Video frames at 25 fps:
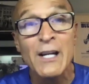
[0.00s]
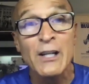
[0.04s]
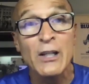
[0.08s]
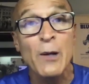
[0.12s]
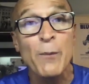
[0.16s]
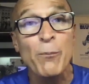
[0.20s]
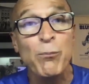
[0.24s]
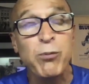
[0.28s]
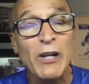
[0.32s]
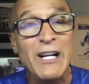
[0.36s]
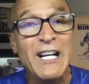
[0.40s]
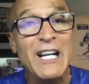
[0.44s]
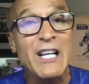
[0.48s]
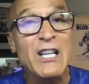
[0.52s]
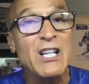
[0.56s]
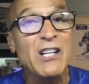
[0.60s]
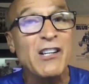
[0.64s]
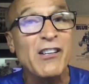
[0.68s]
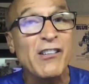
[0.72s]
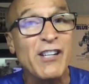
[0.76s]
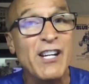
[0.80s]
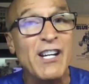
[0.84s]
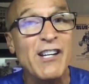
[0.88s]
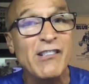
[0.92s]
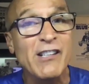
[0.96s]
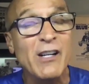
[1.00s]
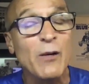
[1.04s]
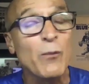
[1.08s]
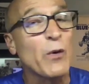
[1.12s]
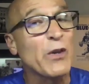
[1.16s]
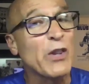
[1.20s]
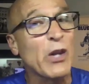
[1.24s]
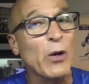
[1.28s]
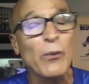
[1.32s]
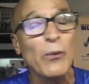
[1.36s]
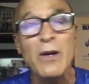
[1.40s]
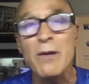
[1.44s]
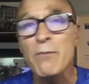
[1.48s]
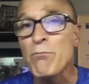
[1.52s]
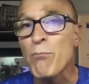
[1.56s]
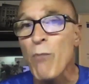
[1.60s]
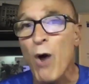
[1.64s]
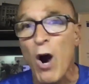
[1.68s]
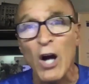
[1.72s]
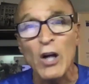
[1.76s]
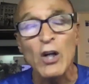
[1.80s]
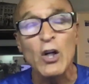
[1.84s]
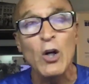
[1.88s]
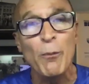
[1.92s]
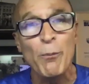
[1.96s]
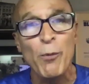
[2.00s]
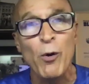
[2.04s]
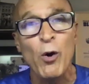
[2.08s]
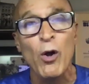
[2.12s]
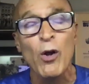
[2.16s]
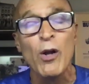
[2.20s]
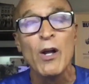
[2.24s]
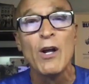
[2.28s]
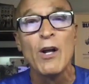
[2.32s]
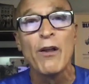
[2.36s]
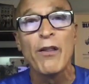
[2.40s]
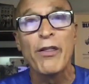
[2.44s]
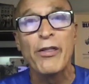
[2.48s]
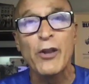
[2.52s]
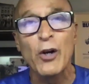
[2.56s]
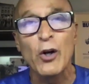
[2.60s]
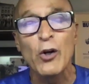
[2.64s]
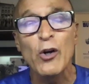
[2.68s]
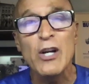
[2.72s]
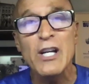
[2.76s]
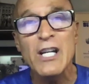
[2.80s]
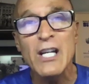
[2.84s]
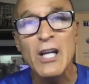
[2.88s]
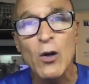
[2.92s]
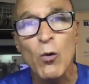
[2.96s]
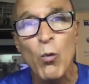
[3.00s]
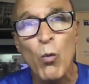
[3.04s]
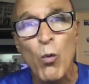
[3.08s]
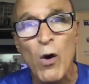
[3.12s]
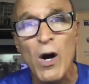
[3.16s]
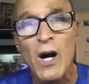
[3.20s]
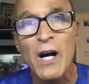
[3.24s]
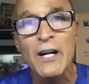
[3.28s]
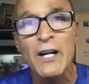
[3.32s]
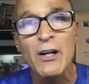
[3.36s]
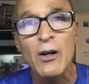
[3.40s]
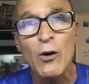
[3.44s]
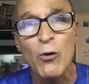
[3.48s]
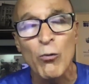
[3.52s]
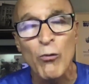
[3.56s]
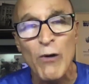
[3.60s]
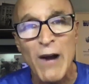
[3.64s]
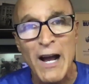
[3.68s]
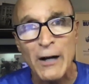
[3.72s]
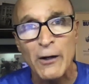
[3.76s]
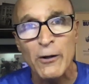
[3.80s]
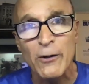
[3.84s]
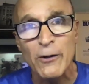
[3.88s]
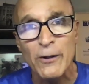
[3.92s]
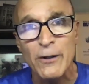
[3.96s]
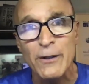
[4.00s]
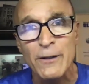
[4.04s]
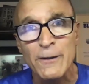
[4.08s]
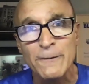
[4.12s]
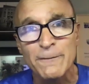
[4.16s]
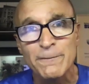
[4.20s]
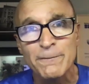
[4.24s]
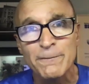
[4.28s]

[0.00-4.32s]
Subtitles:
completing the season with a remarkable 30-1 record.